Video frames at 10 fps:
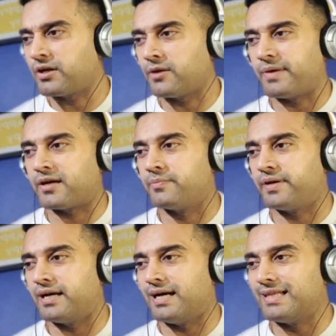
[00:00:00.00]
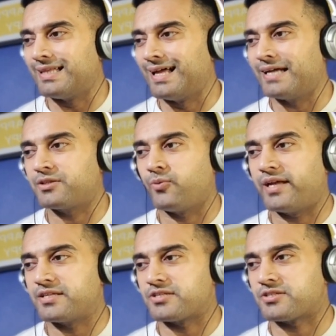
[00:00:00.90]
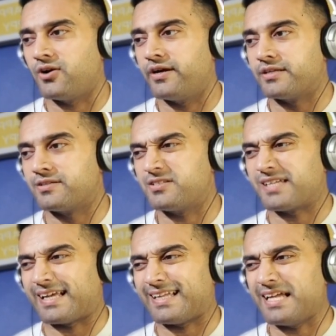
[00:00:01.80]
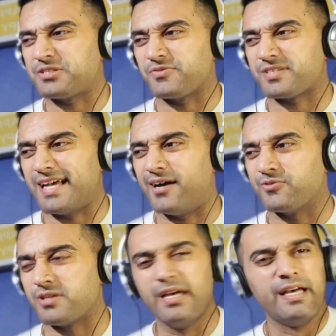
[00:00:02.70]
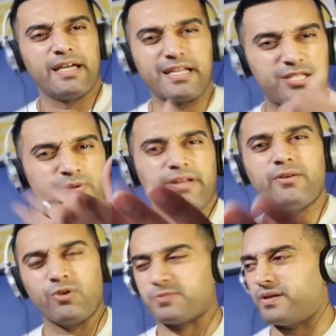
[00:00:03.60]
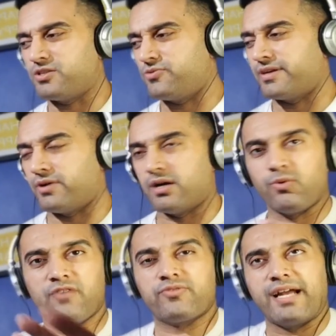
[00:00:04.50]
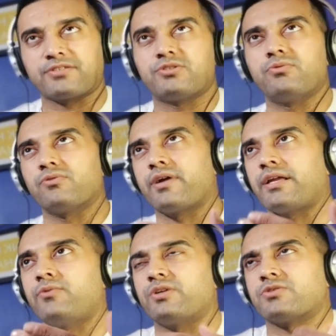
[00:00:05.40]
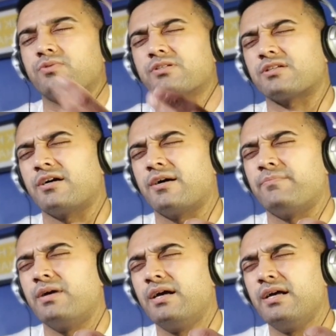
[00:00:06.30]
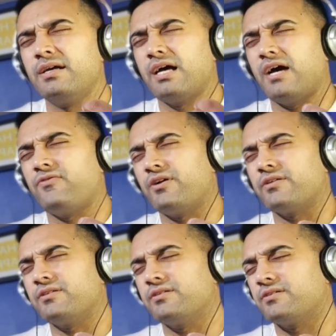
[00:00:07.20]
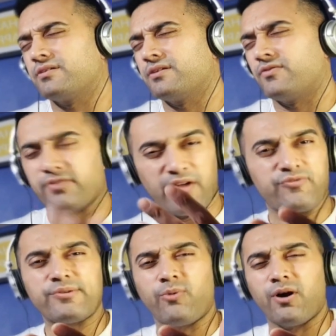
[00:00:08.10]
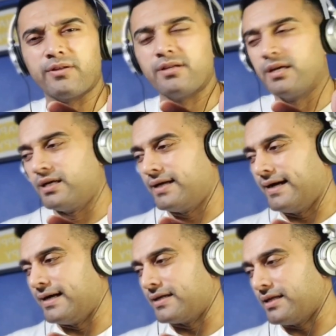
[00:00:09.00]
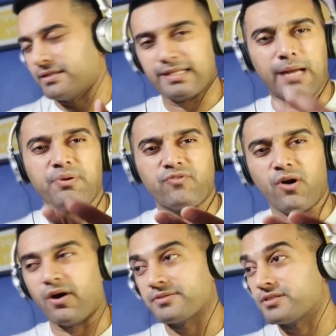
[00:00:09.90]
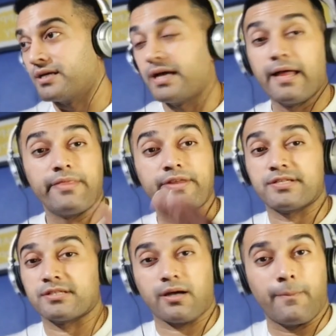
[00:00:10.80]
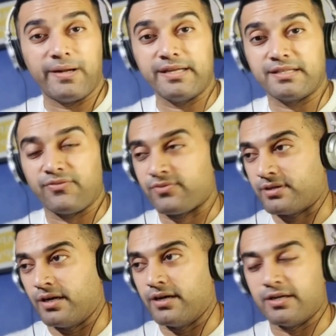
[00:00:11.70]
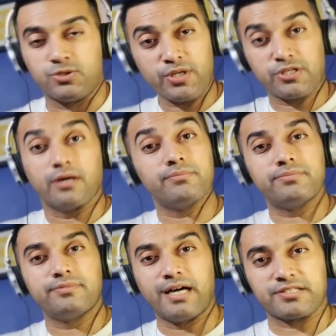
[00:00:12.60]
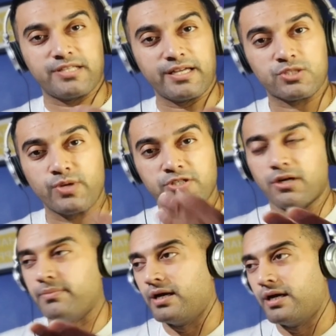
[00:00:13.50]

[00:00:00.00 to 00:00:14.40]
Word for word: back a bit. I like the way this started, just a clash of sounds, considering what's been to re uh, what I've reacted to already, which was um Heaven for Everyone uh in the Lap of Gods. This is a complete different uh switch up. I'd say a switch up,